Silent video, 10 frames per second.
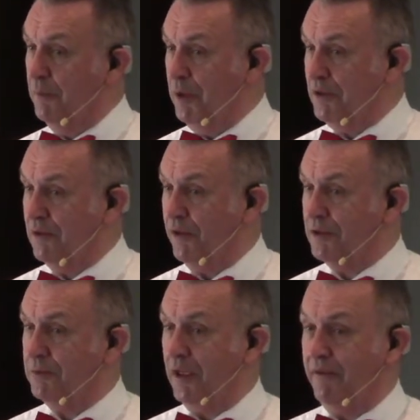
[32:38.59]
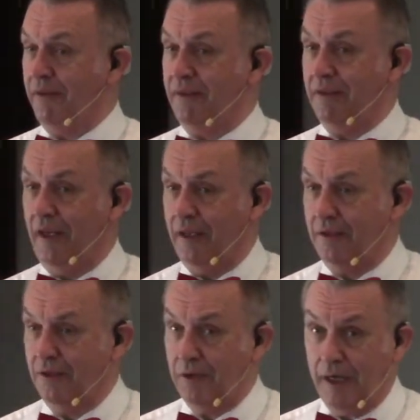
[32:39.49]
the beast, the false prophet,
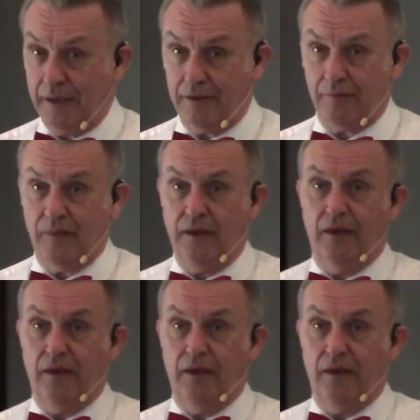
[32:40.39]
and the dragon.